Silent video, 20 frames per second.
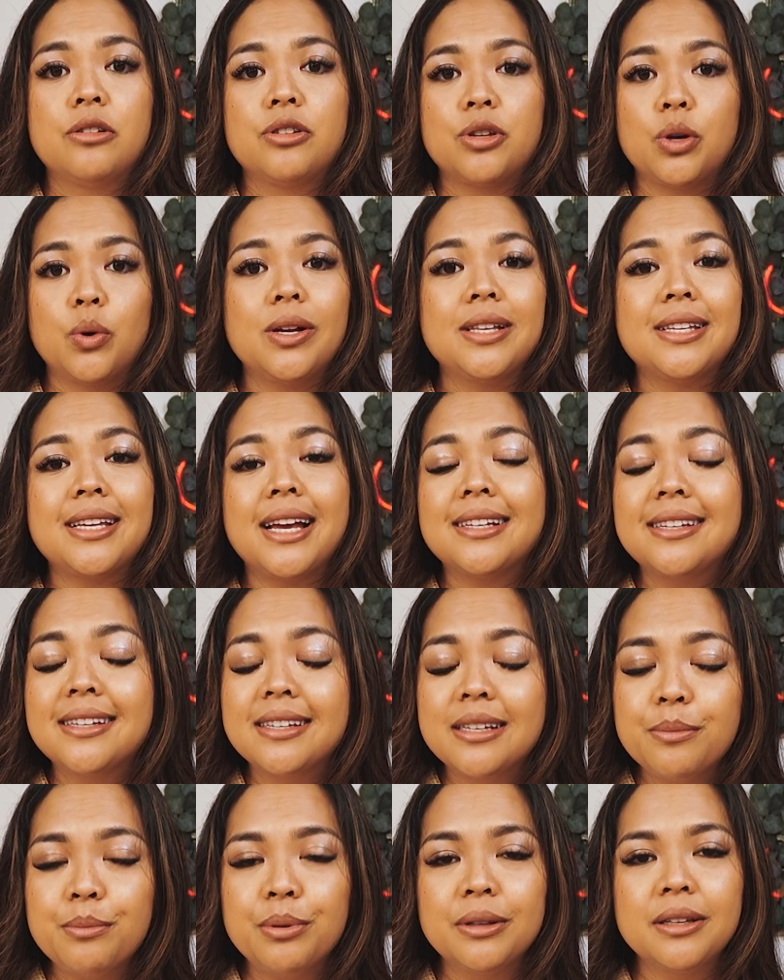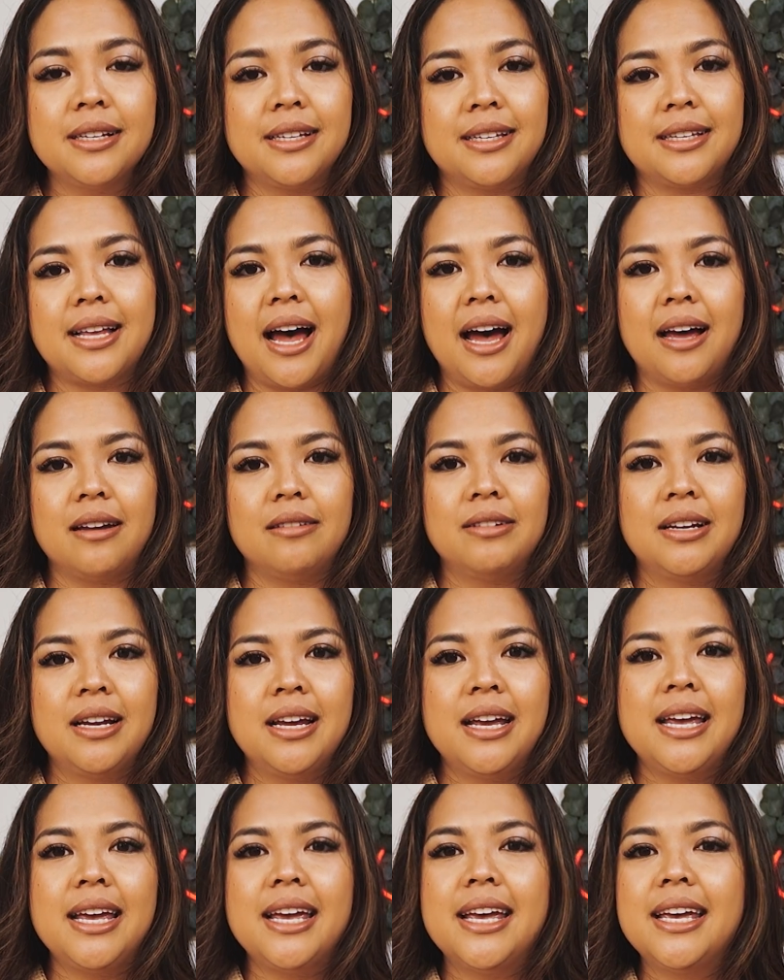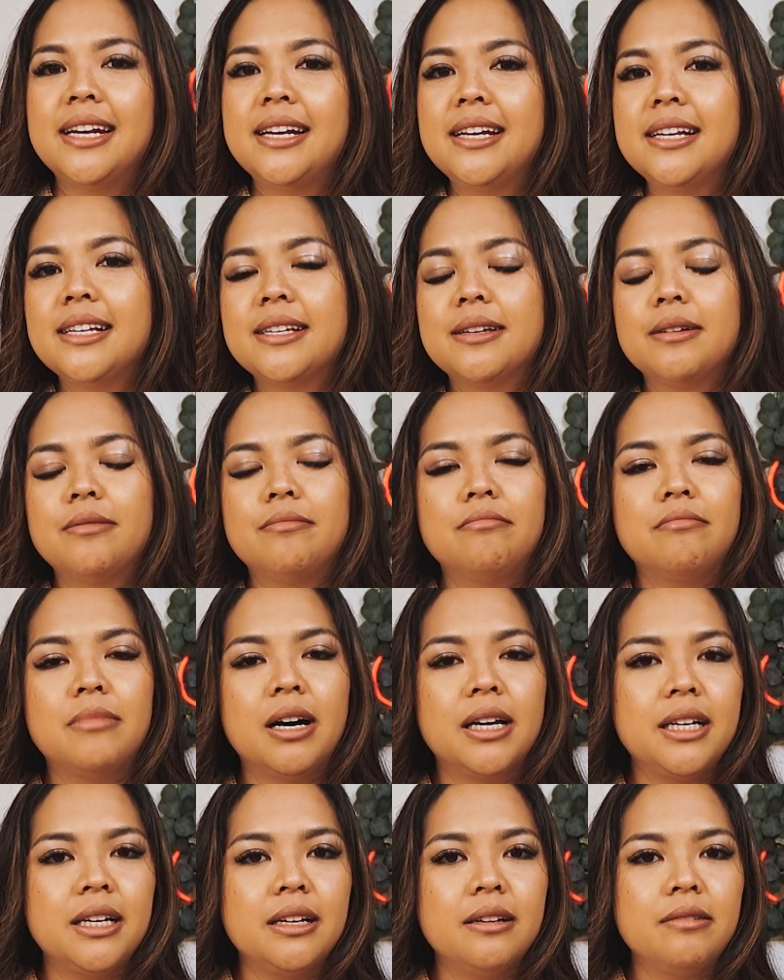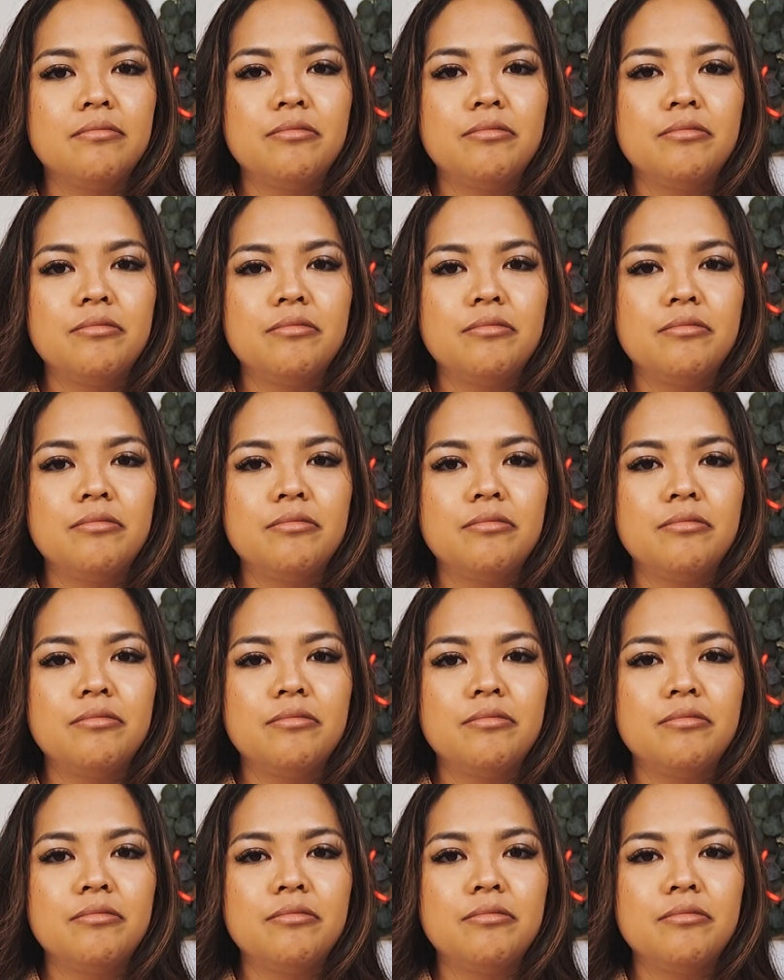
So it's as simple as that. It is money